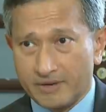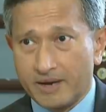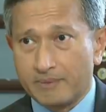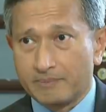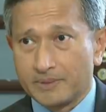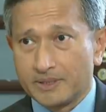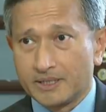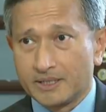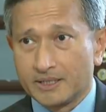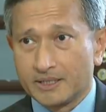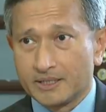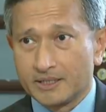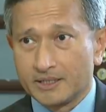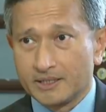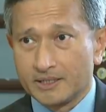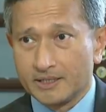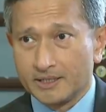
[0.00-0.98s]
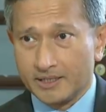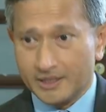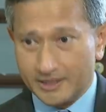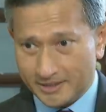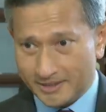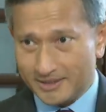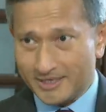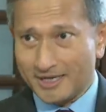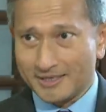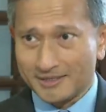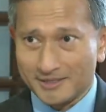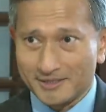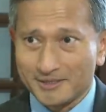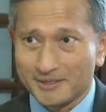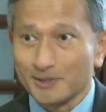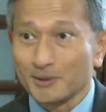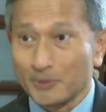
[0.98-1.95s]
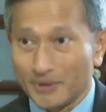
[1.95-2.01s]
happened, and it
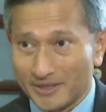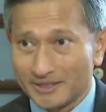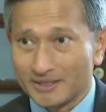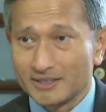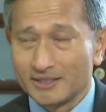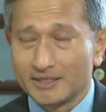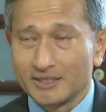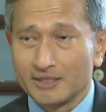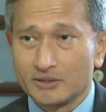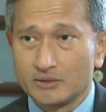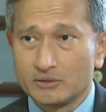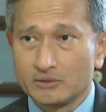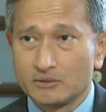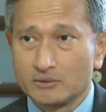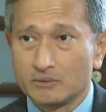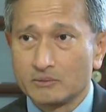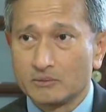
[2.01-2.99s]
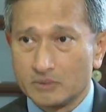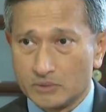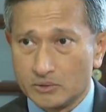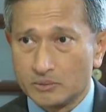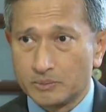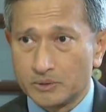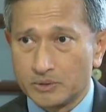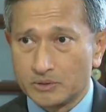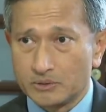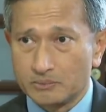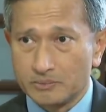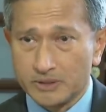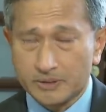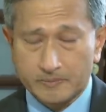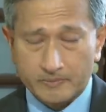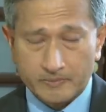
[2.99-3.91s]
answers the question that you, you put to me.